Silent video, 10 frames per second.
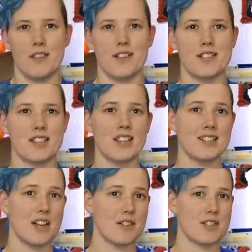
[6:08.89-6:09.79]
The
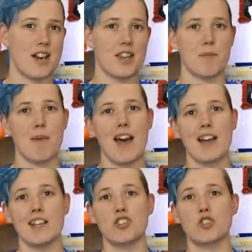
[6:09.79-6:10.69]
slit down the side of the
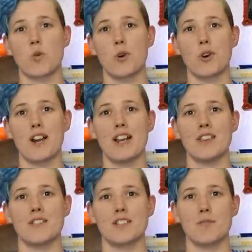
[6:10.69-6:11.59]
mag is shorter,
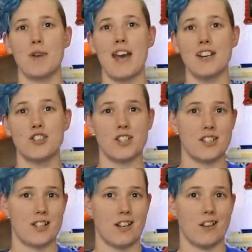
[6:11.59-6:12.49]
and there's some edge
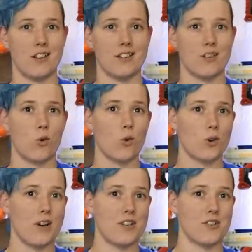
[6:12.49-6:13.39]
detail on the
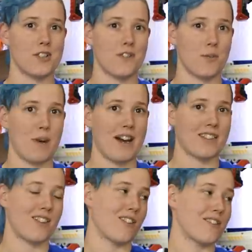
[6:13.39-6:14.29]
corner edges of the
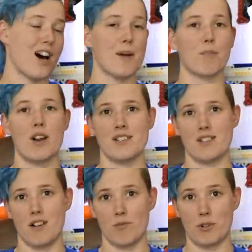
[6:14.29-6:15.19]
mag that are not
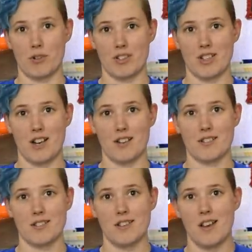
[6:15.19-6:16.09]
present on real
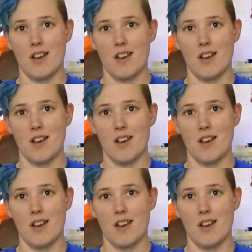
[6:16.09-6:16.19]
katanas.